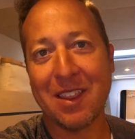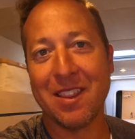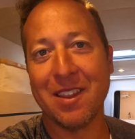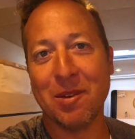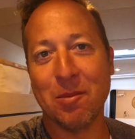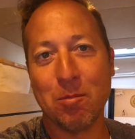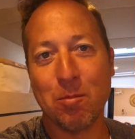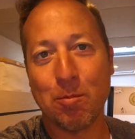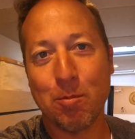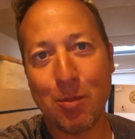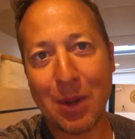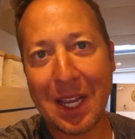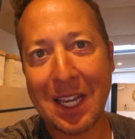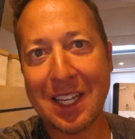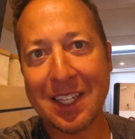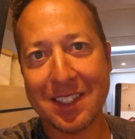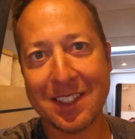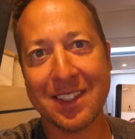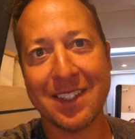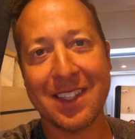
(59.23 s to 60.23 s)
of the
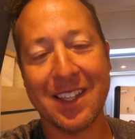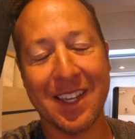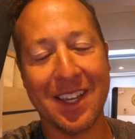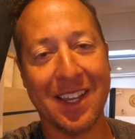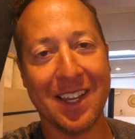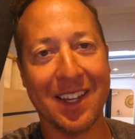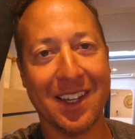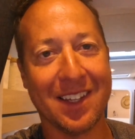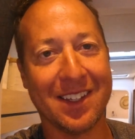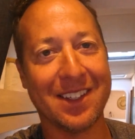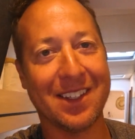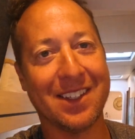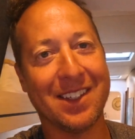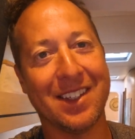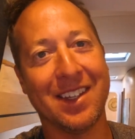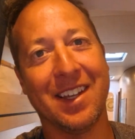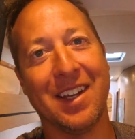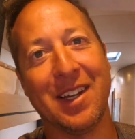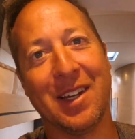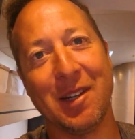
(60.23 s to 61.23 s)
biggest
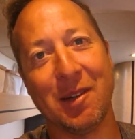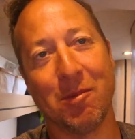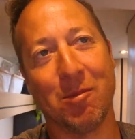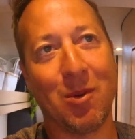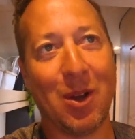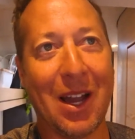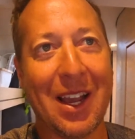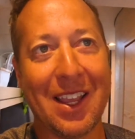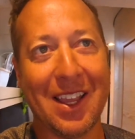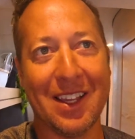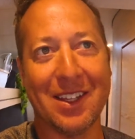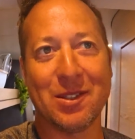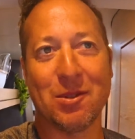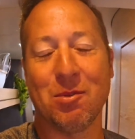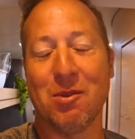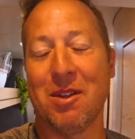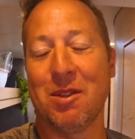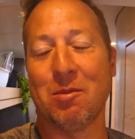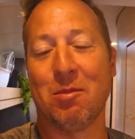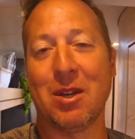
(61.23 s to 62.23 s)
things, I
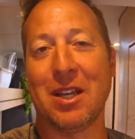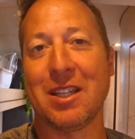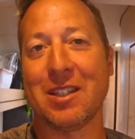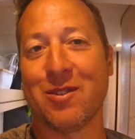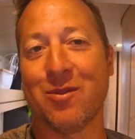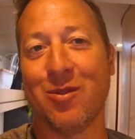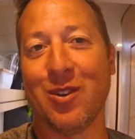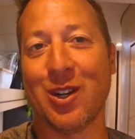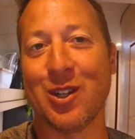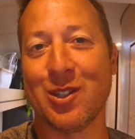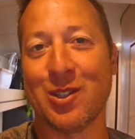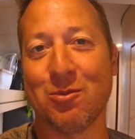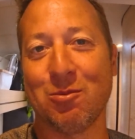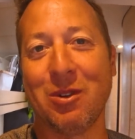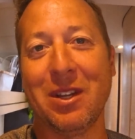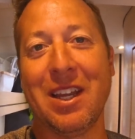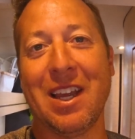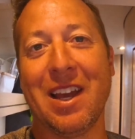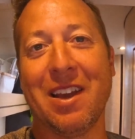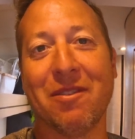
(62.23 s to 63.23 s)
guess one of the biggest fears
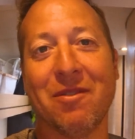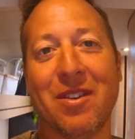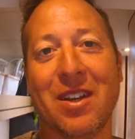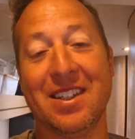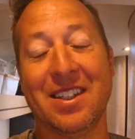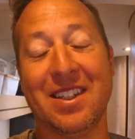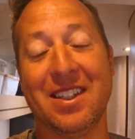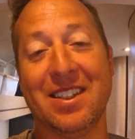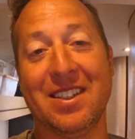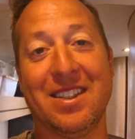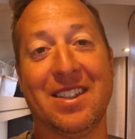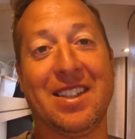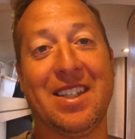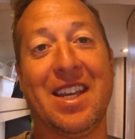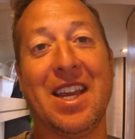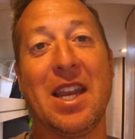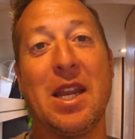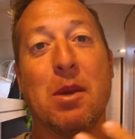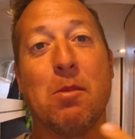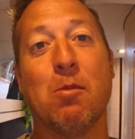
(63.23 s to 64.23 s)
we have is
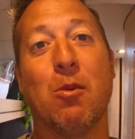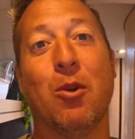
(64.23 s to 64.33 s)
getting